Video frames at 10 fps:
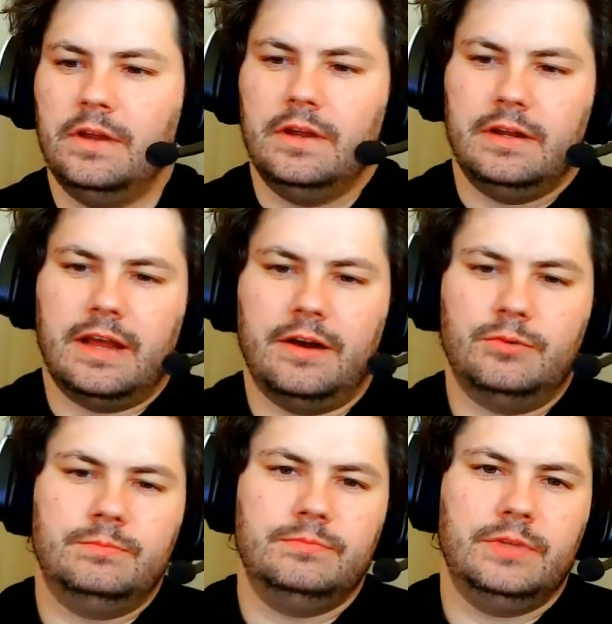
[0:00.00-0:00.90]
Now,
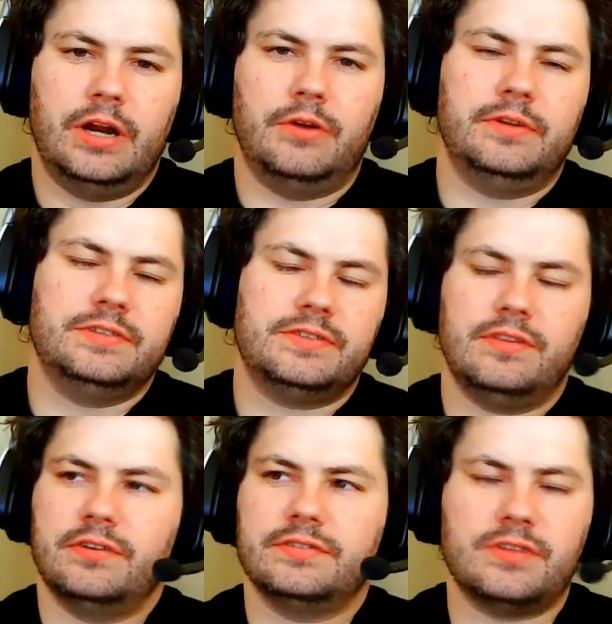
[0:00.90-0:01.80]
there's
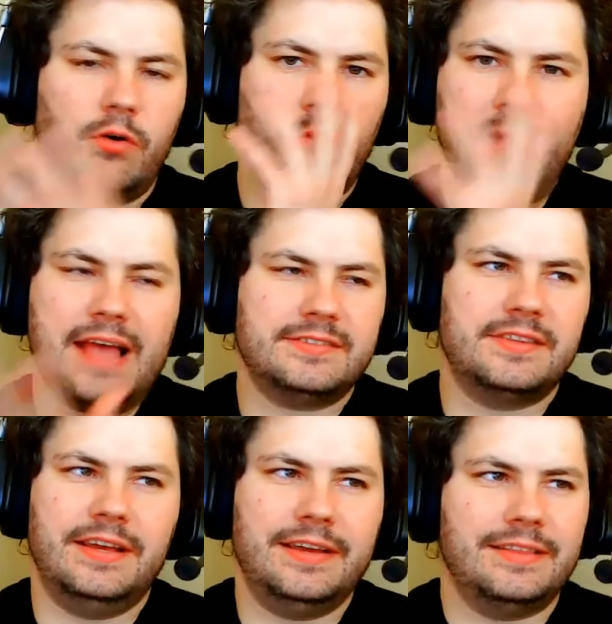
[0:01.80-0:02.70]
the whole mask
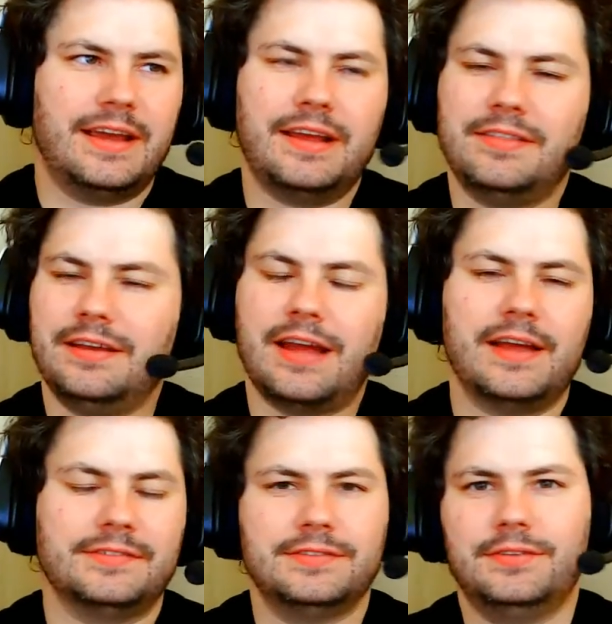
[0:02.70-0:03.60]
thing and that kind of thing.
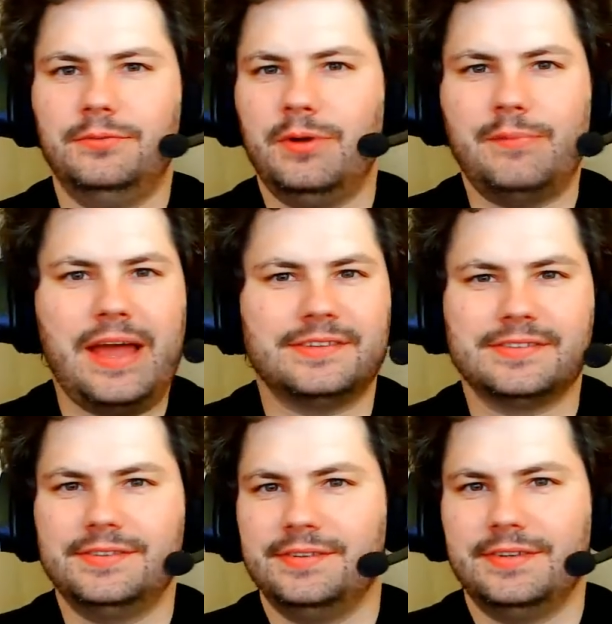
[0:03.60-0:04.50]
Guys, don't wear masks.
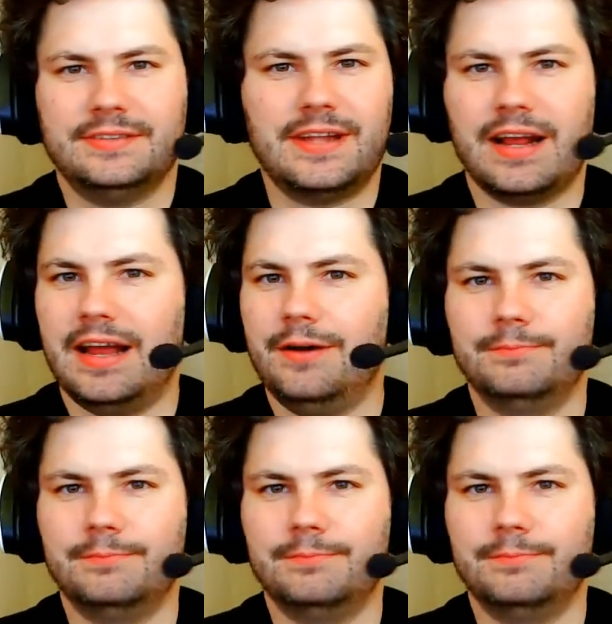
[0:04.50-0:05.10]
It's not going to help.